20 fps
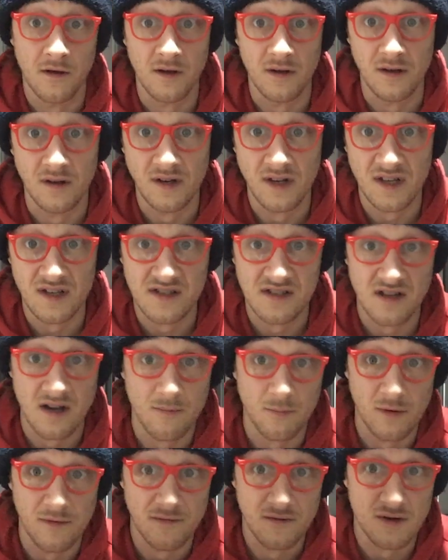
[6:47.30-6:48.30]
that. Next
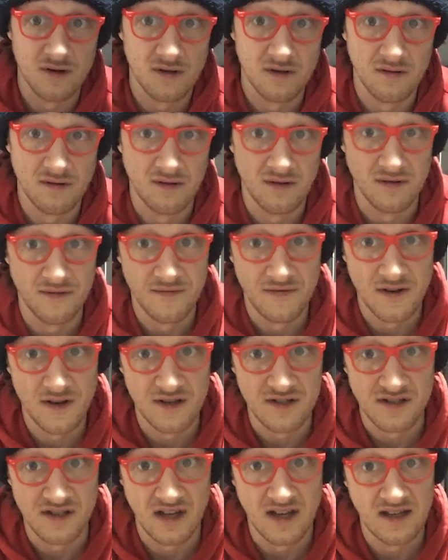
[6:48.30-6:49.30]
up we've got the
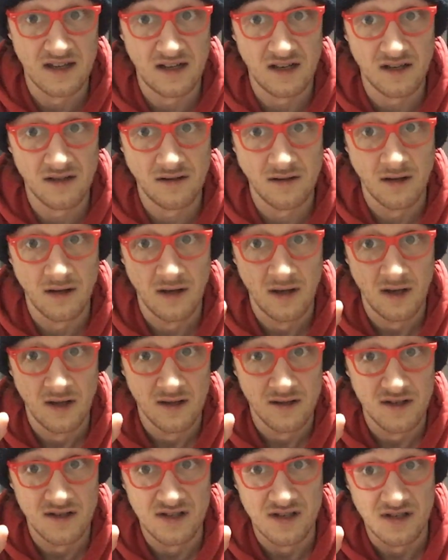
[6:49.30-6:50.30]
first Alien.
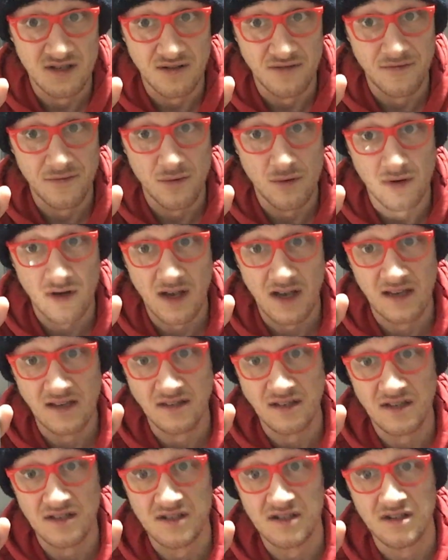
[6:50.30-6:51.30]
This is the 4K
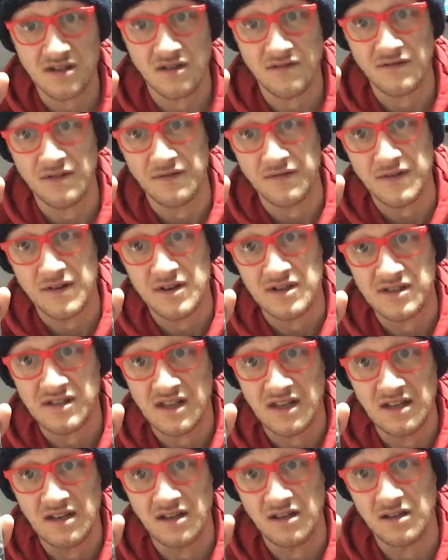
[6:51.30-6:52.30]
disc of the first
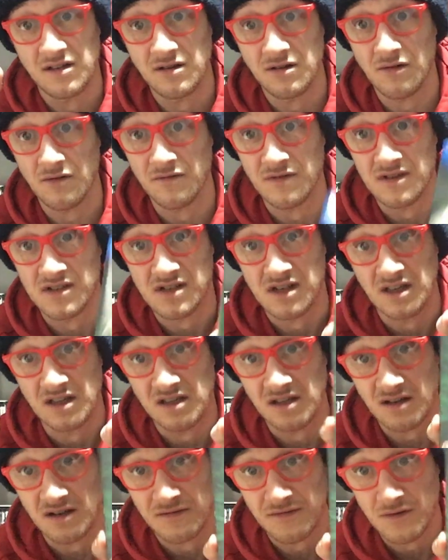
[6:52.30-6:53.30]
Alien.
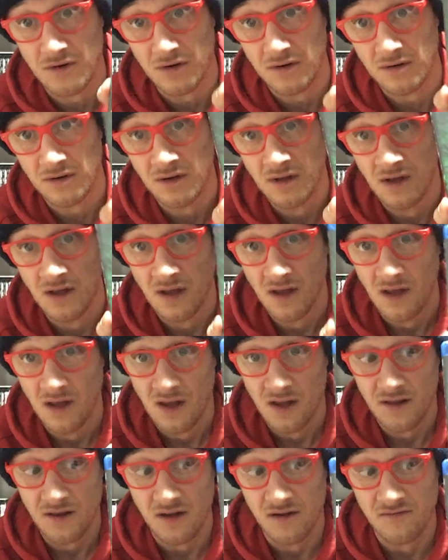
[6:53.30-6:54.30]
Obviously I've got
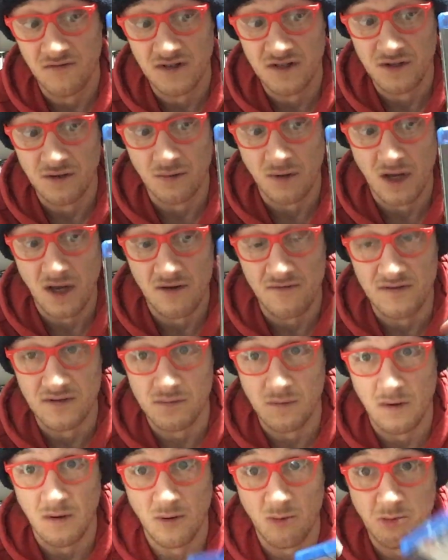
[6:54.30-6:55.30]
the original here as
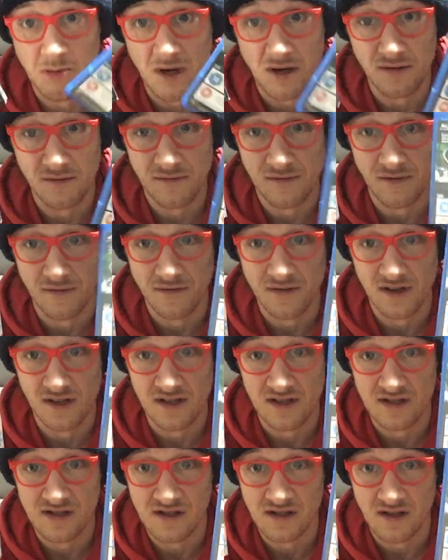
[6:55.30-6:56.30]
well. Both of
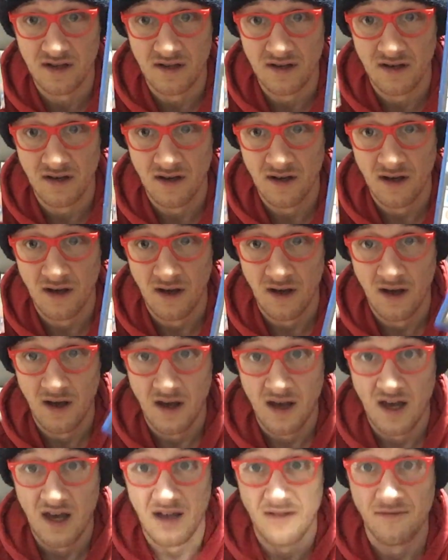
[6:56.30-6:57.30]
these
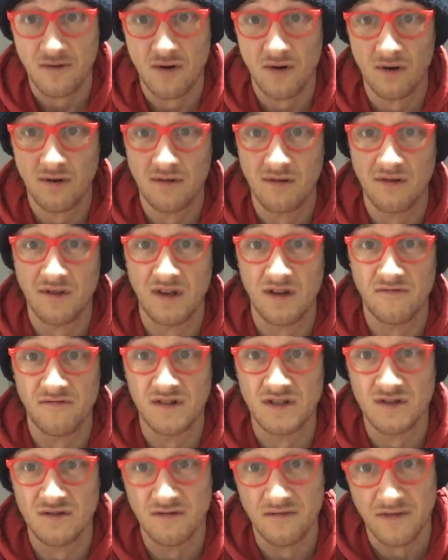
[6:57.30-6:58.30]
have got the
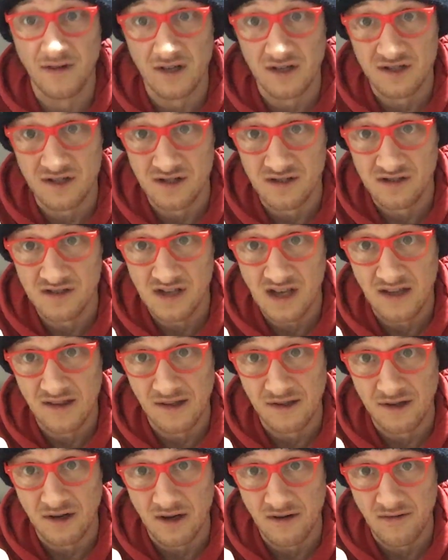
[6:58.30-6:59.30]
original versions and the
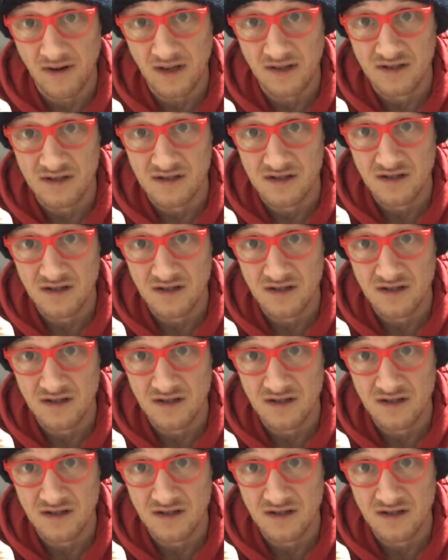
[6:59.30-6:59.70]
director's